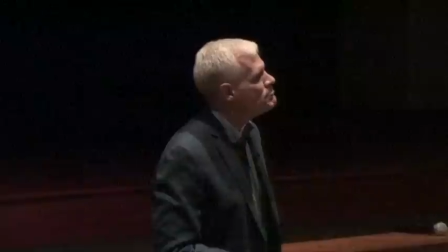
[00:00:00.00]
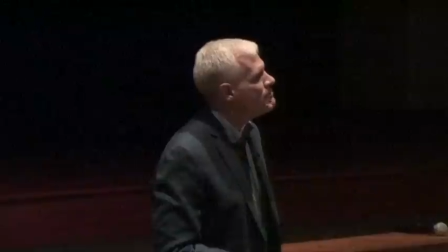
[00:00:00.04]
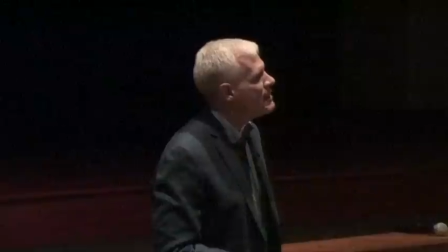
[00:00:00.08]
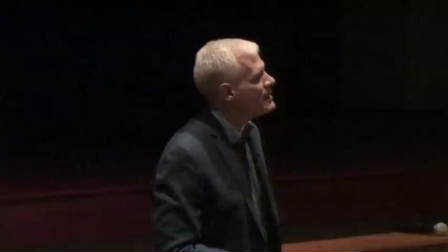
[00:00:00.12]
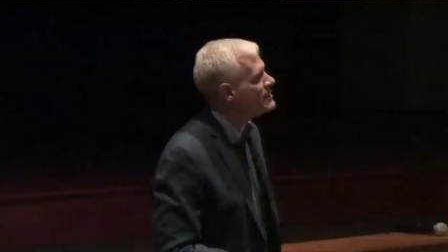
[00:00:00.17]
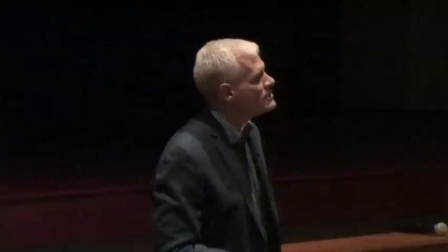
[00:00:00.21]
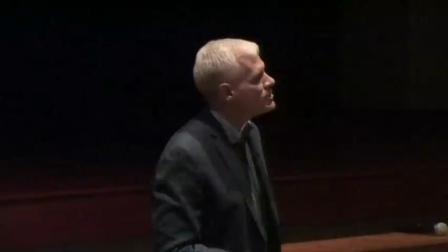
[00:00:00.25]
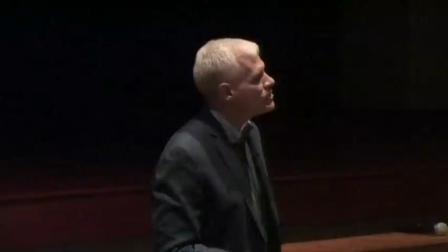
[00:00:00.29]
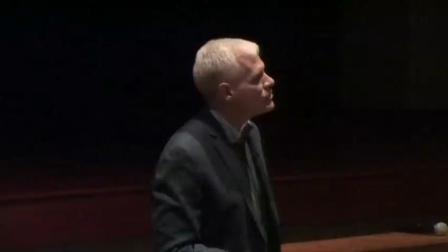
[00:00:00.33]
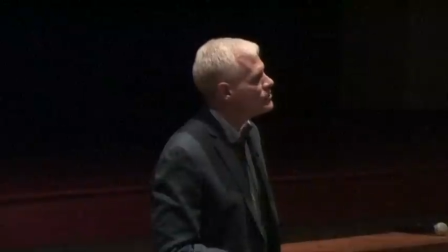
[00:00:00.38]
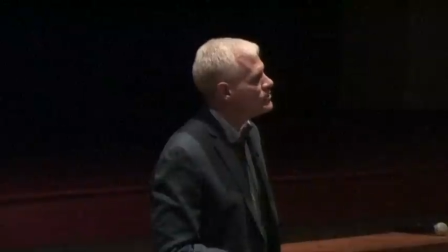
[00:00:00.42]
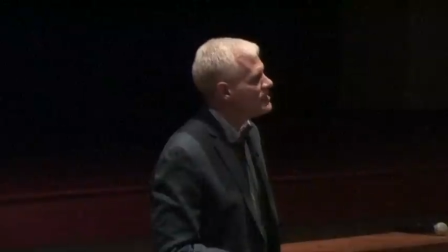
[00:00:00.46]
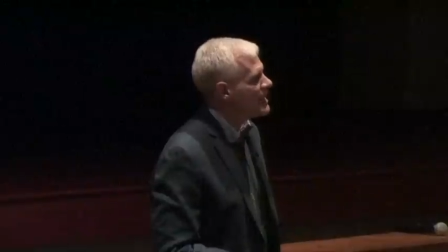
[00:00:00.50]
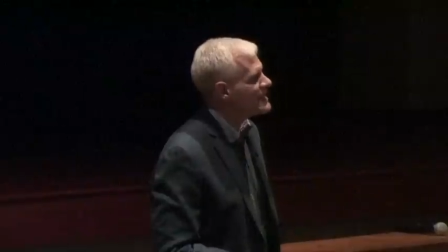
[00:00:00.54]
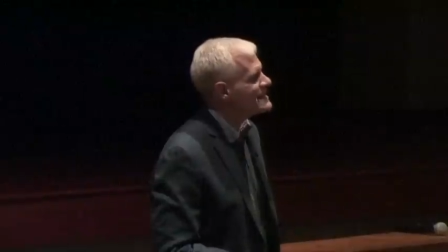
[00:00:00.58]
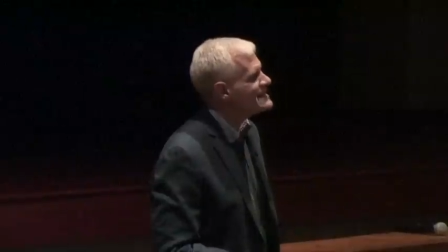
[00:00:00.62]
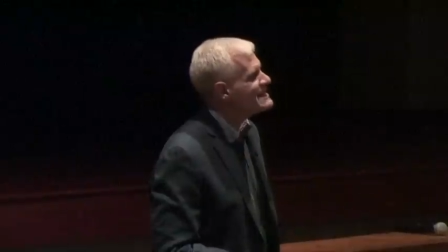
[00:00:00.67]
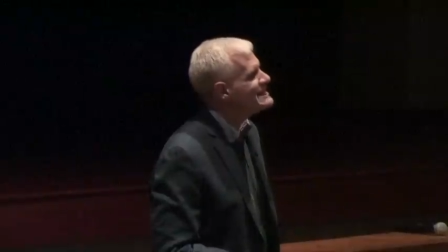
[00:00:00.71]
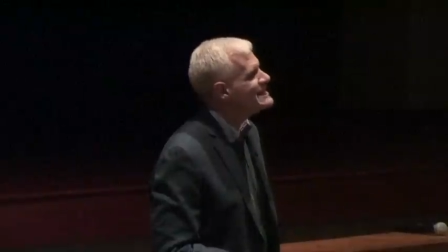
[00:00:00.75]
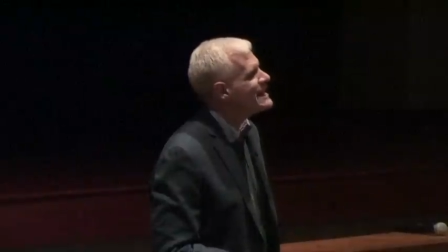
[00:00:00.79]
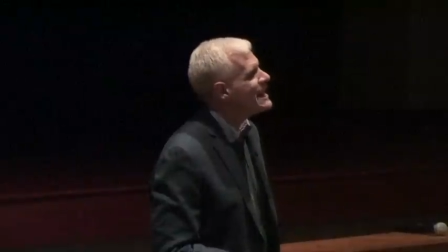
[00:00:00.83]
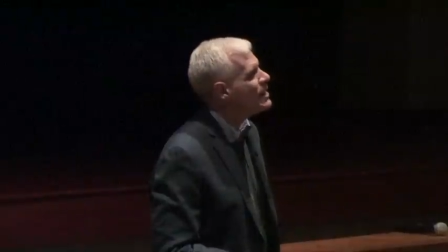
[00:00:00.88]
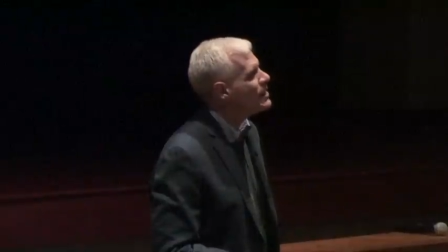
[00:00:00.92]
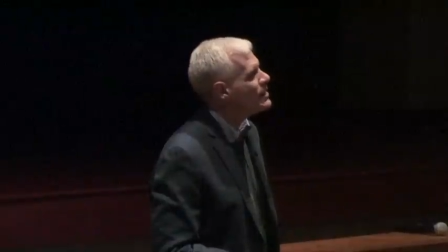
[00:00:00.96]
mental
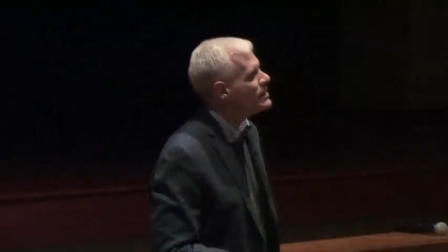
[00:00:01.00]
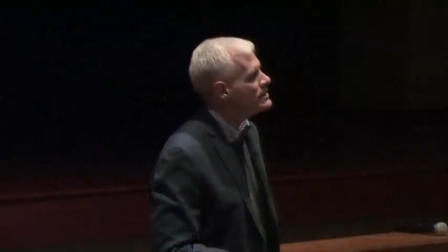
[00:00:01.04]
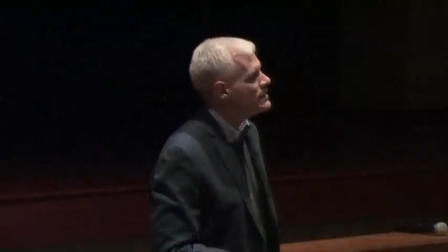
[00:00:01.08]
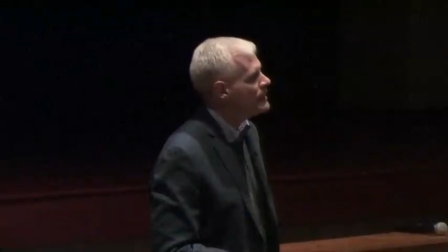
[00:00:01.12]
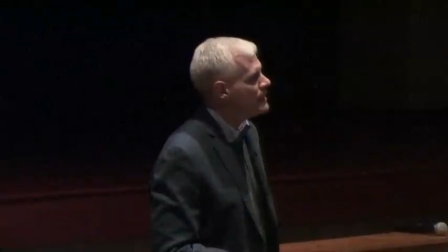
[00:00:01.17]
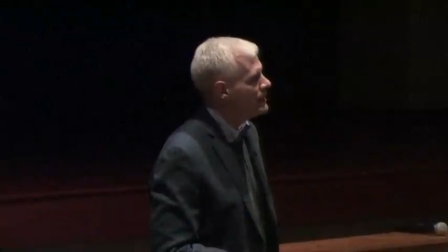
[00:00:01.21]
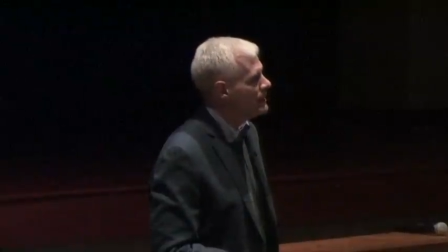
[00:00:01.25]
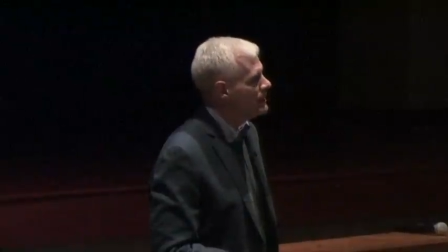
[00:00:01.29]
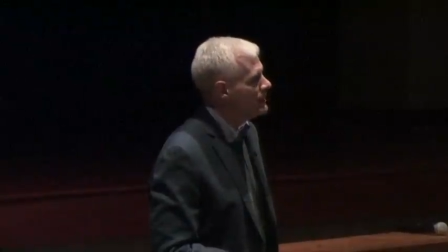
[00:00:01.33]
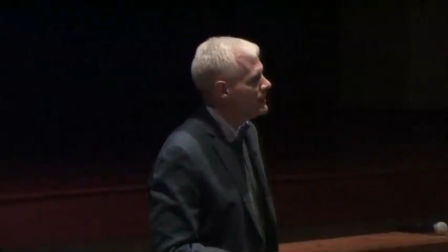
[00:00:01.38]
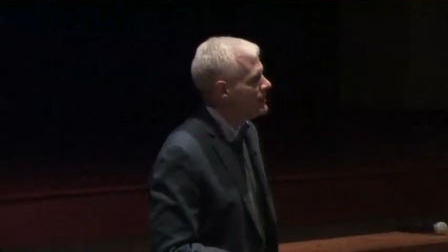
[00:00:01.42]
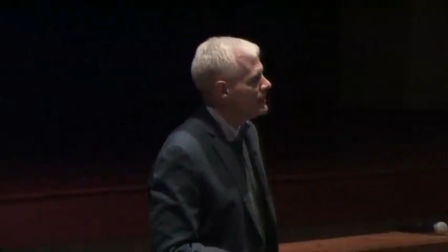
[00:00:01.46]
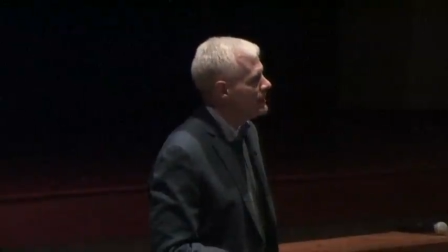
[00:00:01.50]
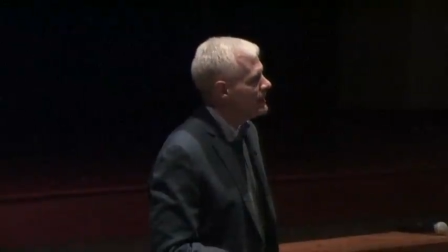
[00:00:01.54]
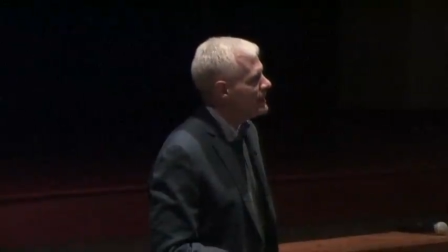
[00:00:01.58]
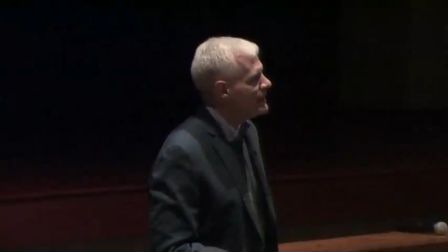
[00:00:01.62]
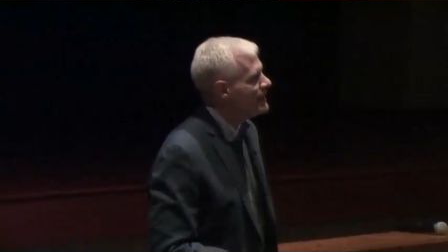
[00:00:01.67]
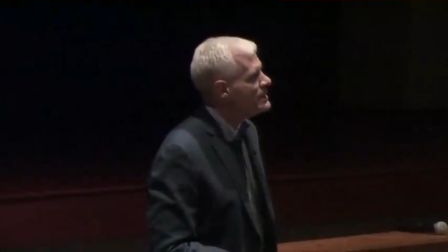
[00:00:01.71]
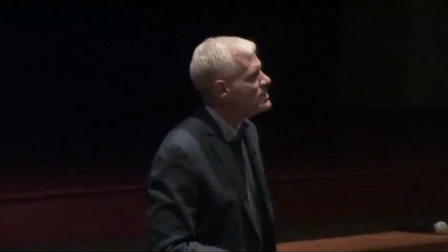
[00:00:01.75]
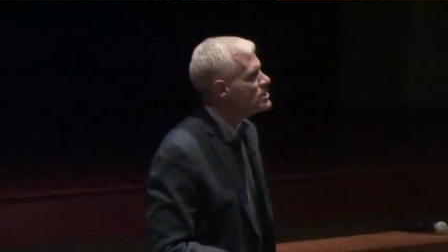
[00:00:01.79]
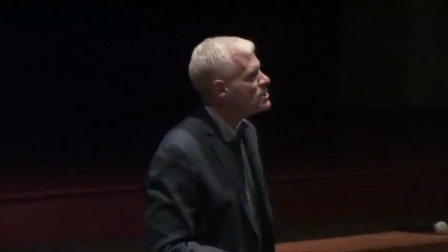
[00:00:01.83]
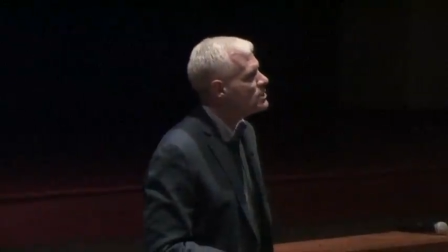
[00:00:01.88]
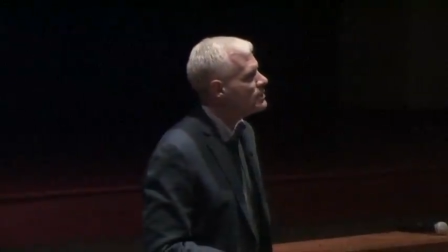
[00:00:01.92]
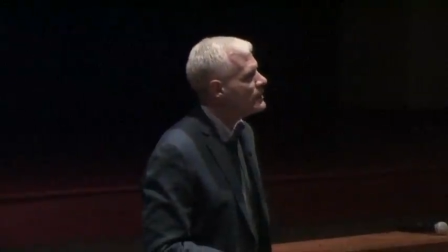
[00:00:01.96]
dexterity,
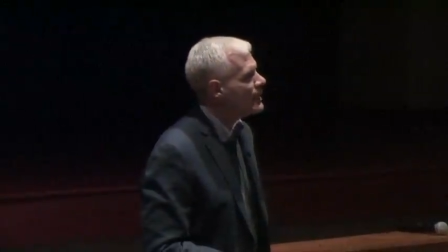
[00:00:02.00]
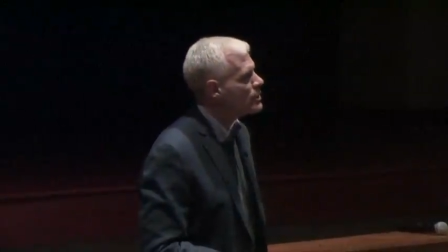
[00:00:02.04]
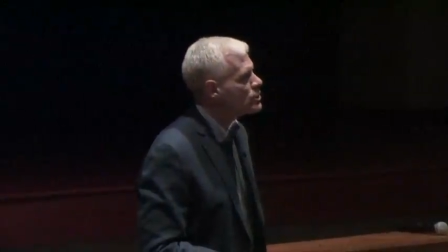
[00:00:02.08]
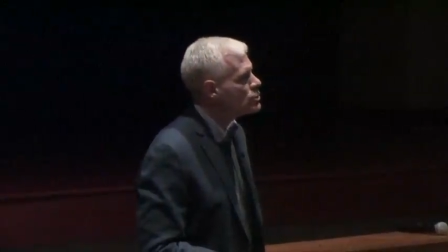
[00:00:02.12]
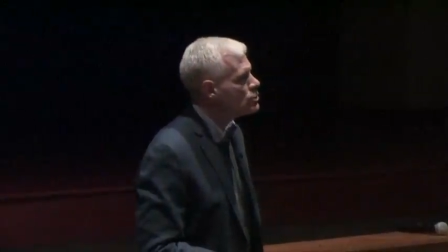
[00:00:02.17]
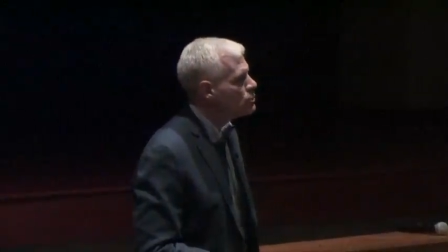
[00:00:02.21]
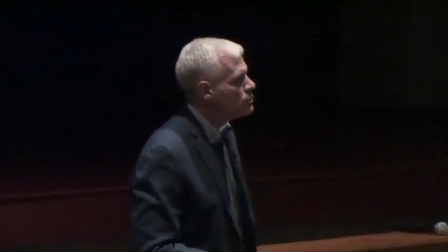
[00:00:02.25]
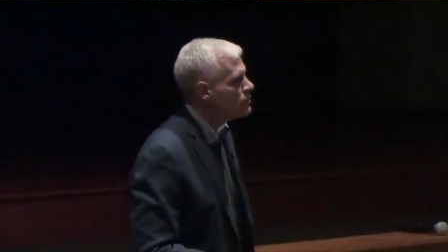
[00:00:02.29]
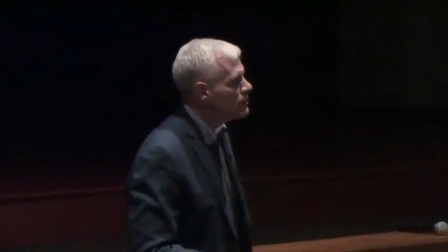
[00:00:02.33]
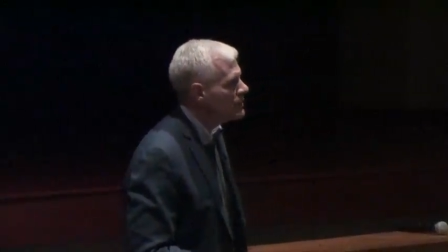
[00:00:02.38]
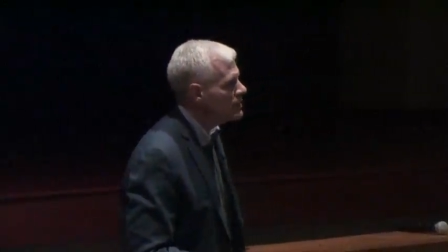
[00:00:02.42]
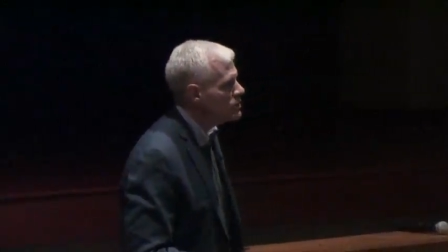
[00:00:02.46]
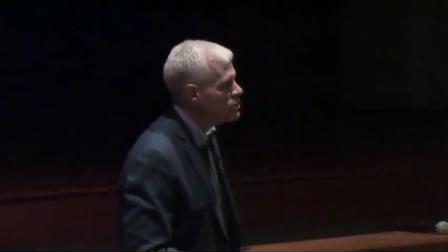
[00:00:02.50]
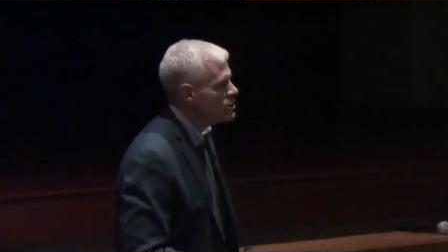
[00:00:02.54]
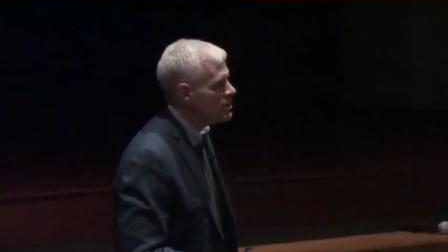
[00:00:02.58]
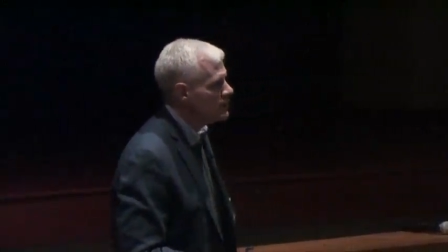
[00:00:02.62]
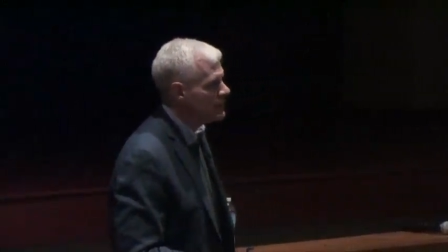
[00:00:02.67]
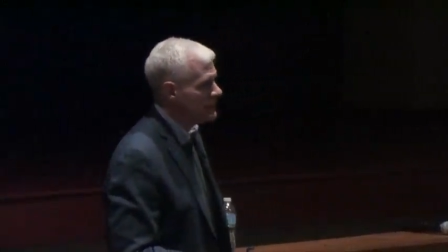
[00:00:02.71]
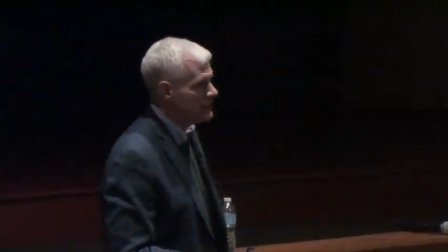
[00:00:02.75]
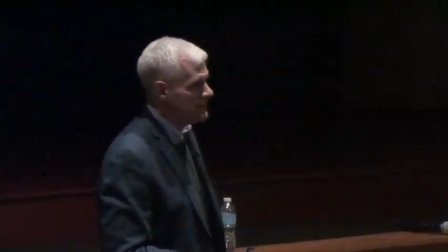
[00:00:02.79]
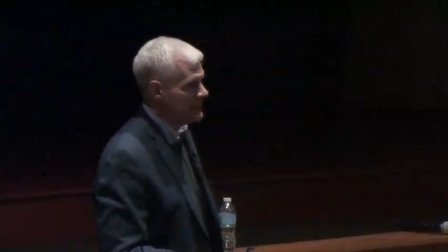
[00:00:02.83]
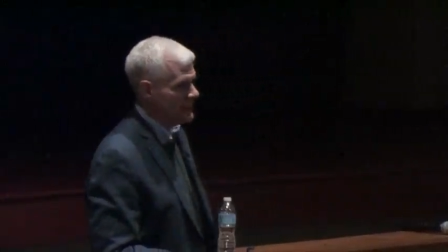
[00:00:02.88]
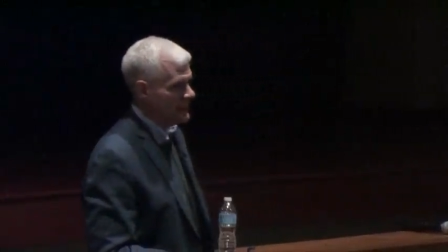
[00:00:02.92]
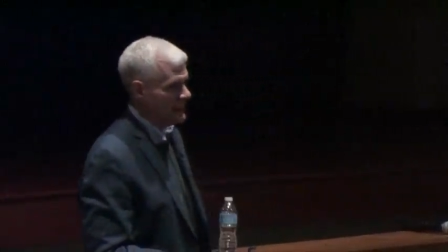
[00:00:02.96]
intellectual
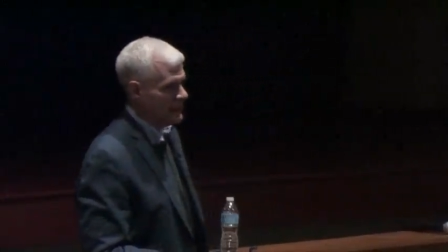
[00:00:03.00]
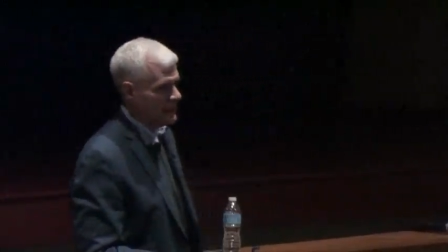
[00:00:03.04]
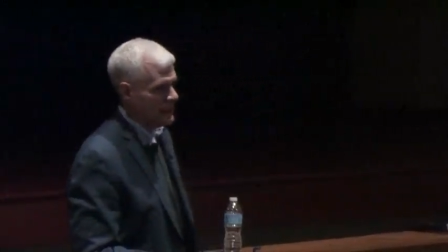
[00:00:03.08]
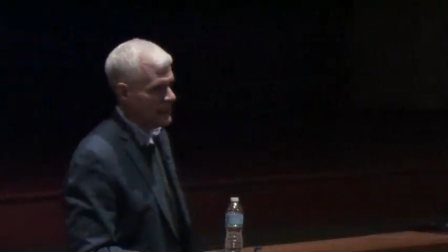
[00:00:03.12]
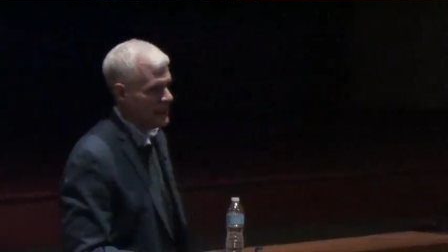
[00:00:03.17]
agility.